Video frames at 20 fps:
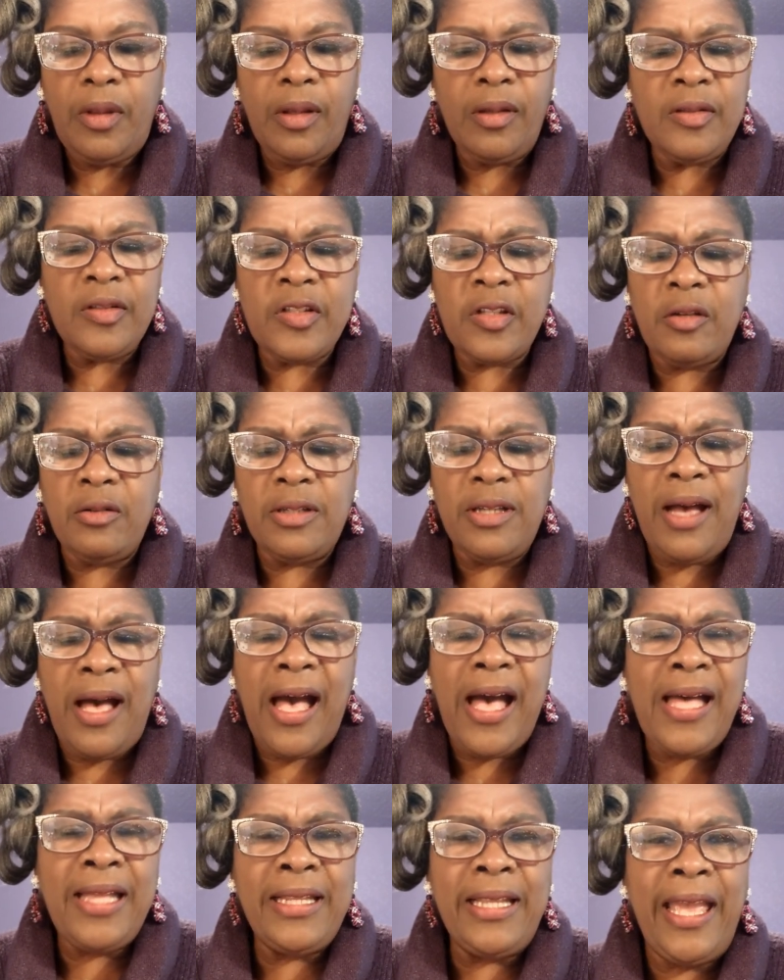So
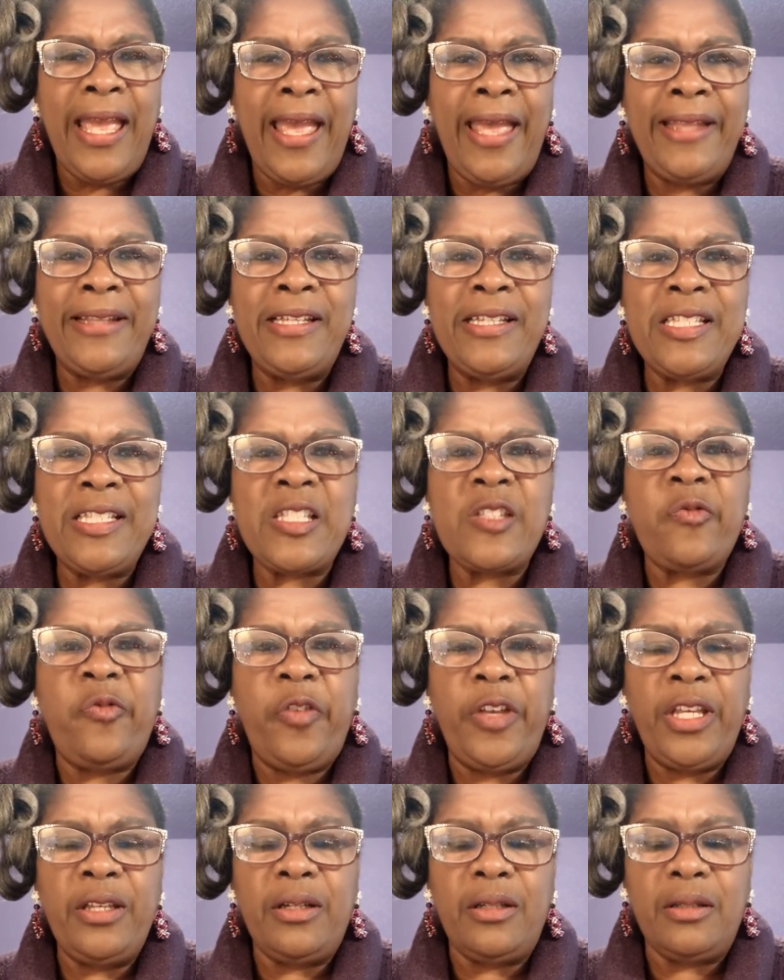God had his
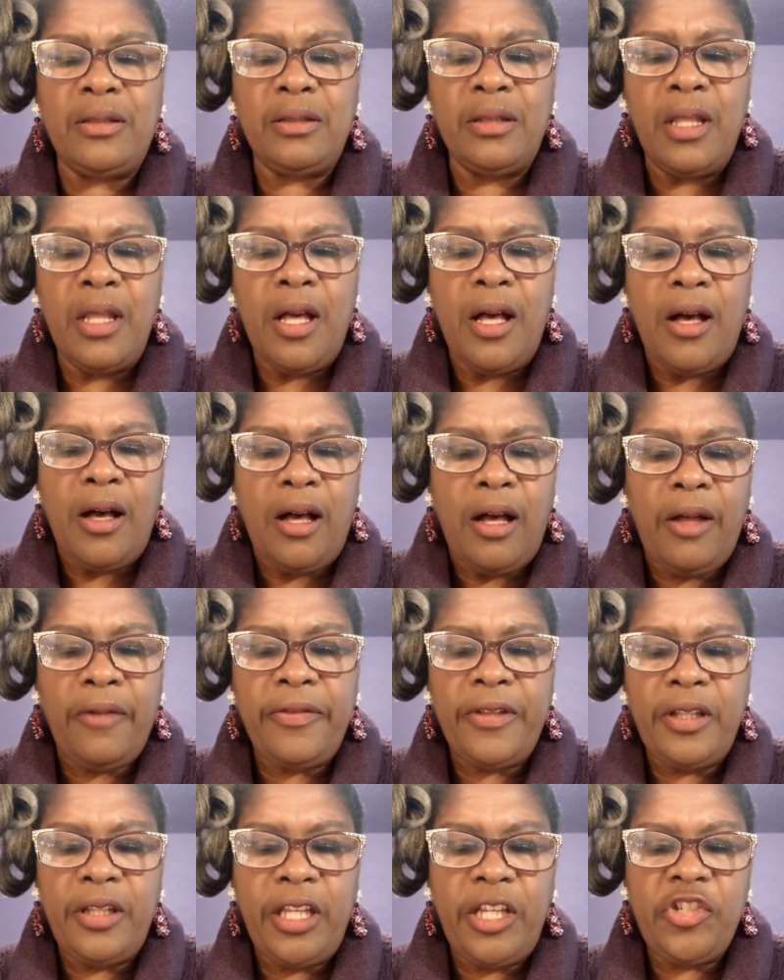fill of
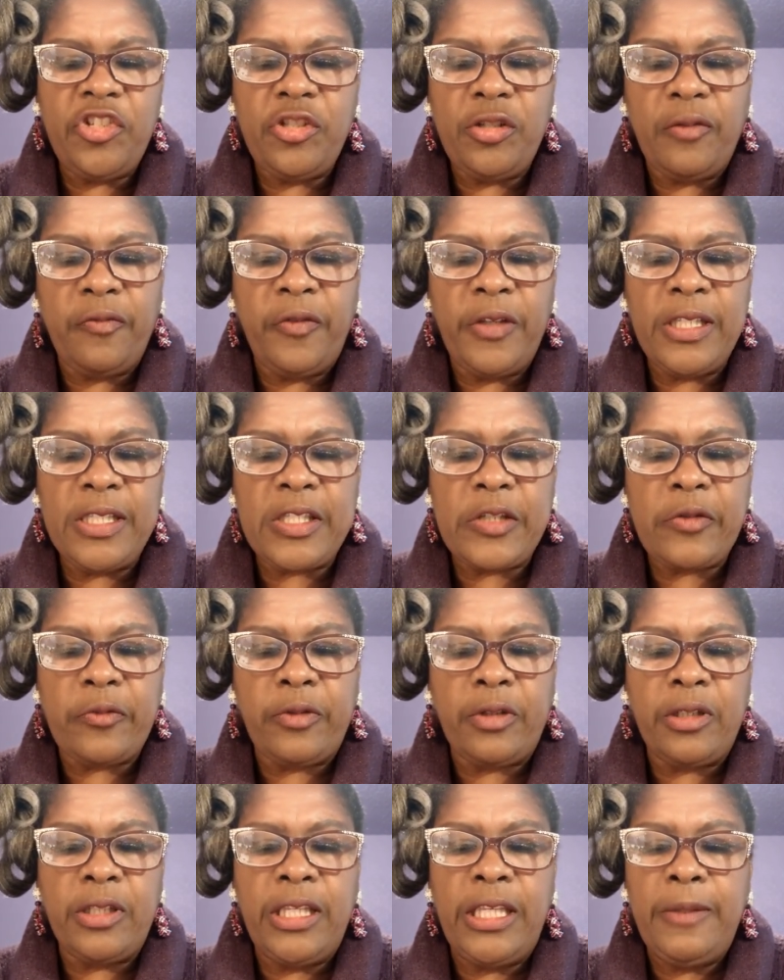the nation of Israel,
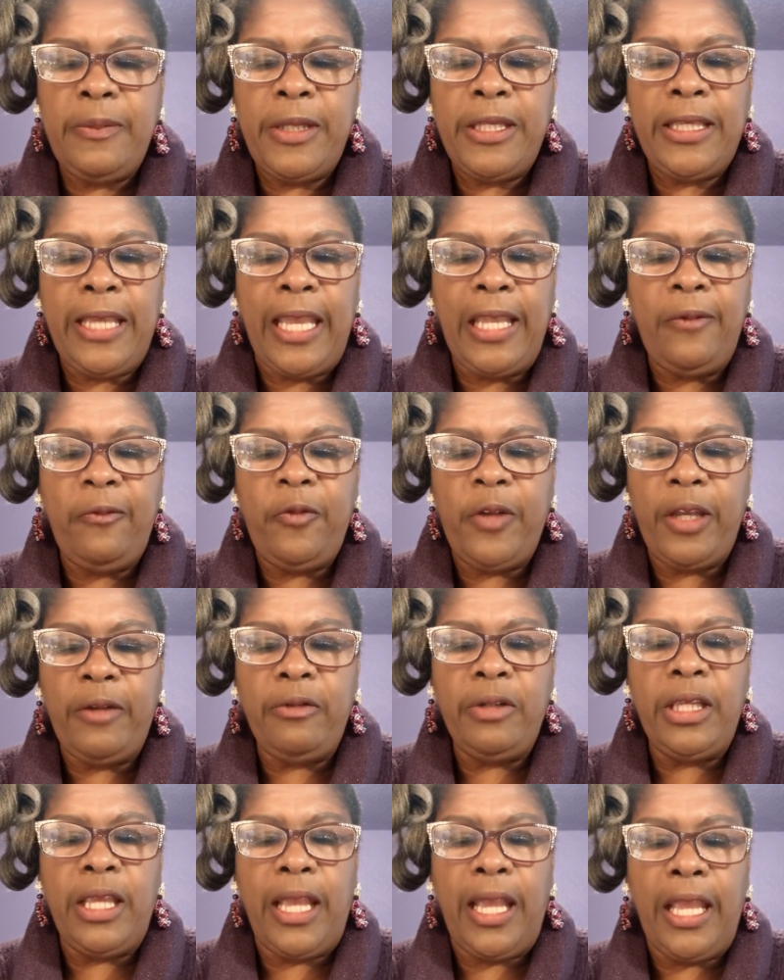and he became
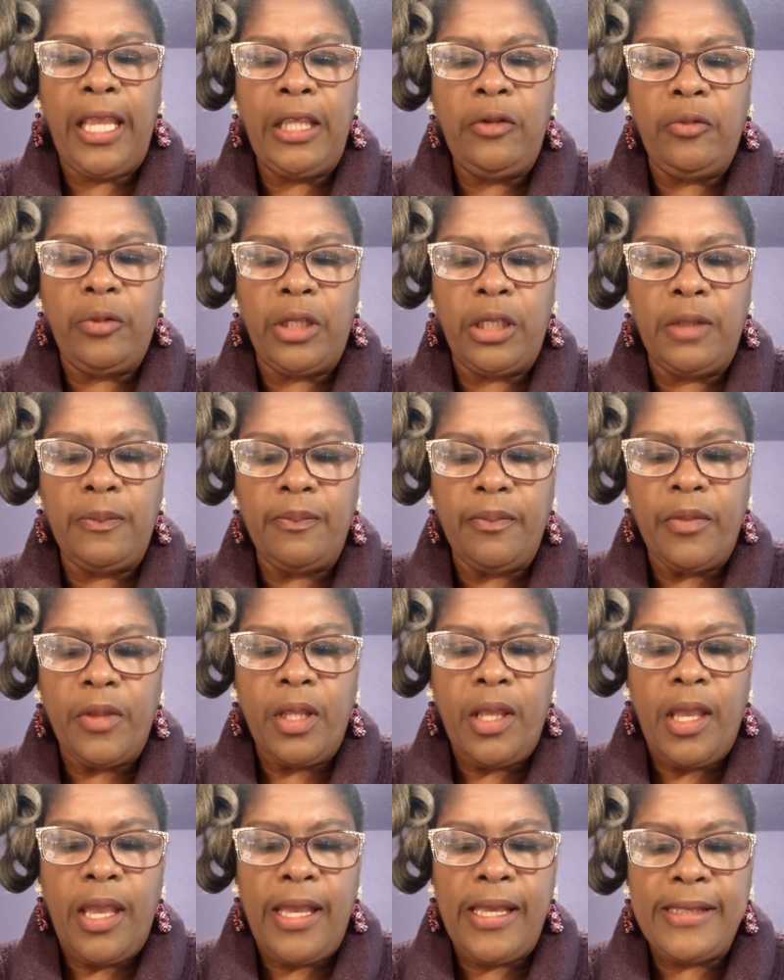very angry
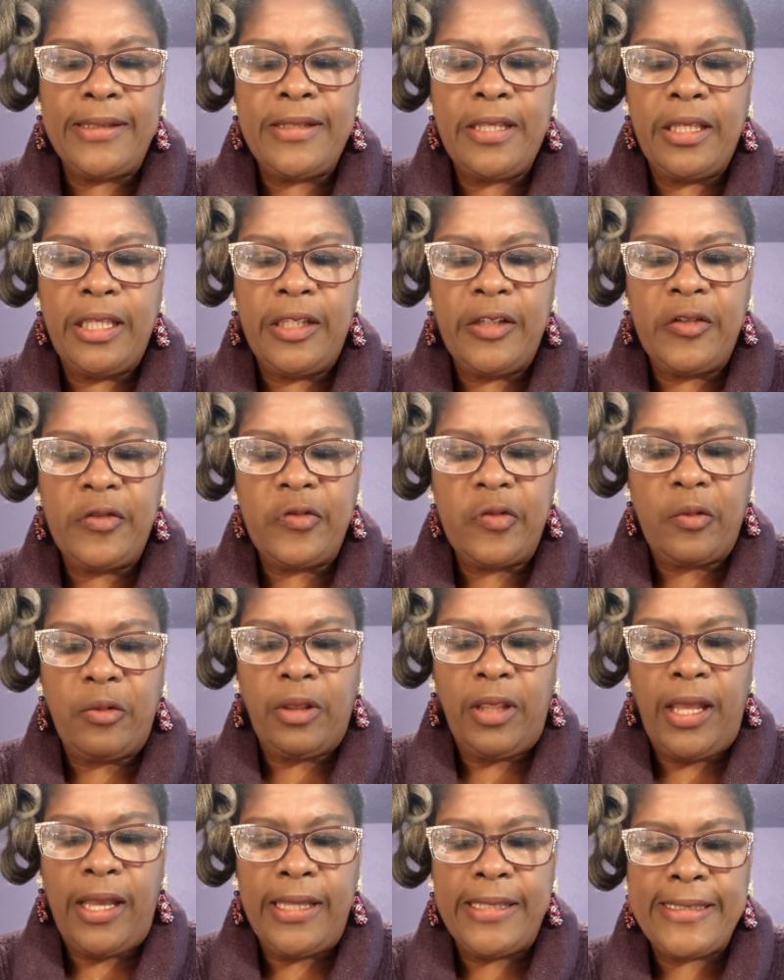at the
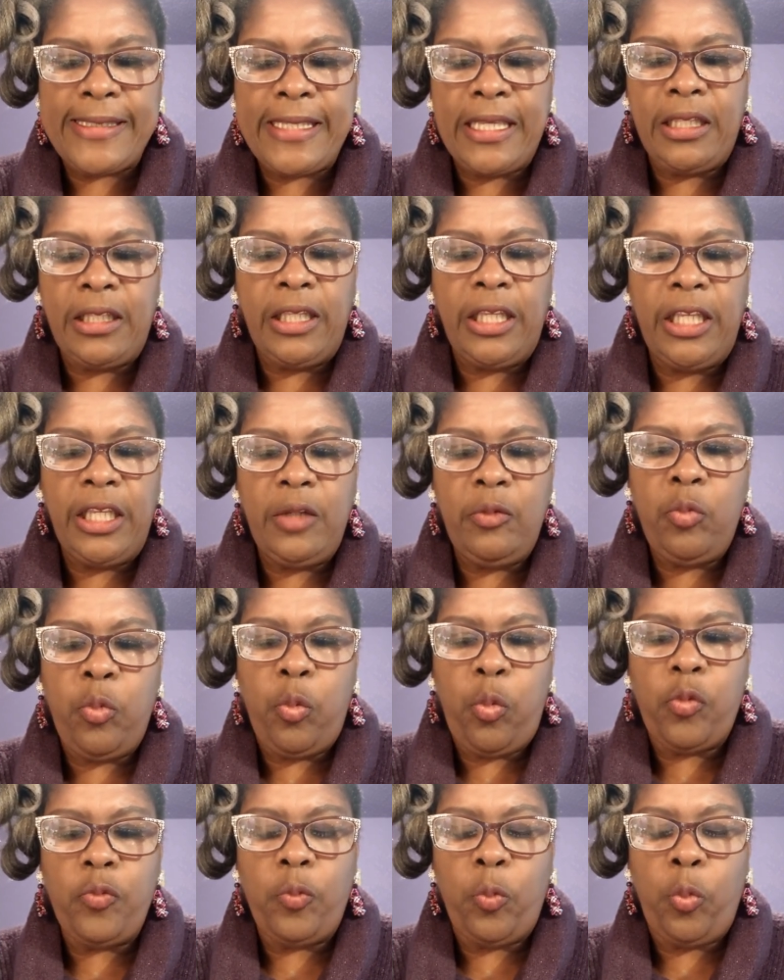Israelites and he
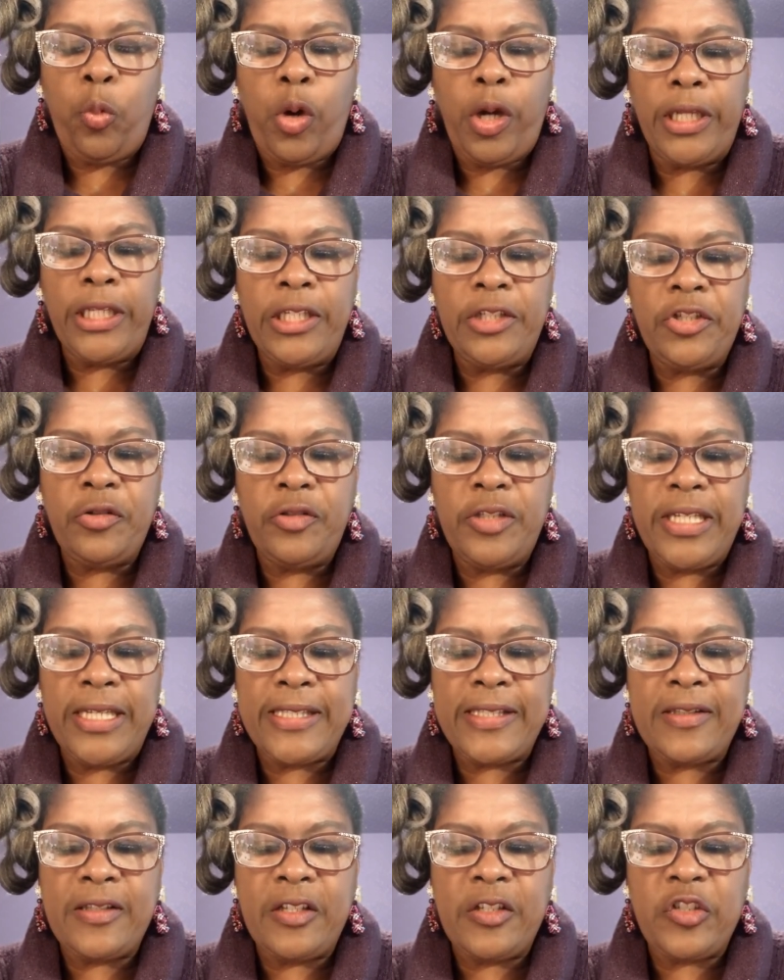wanted to
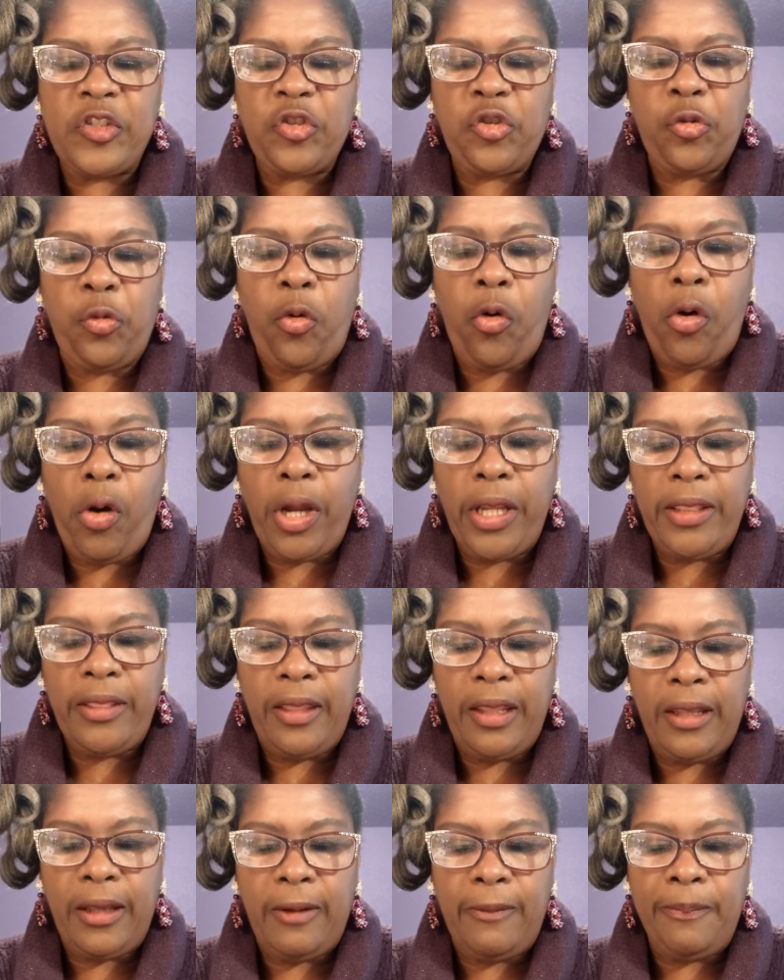just destroy
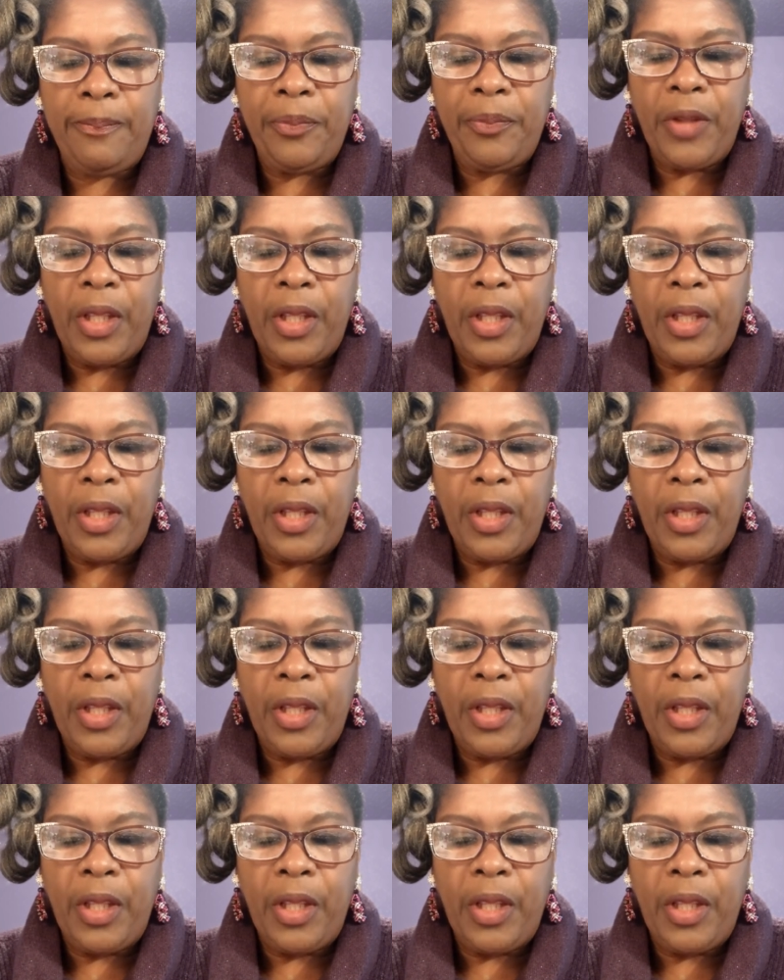them.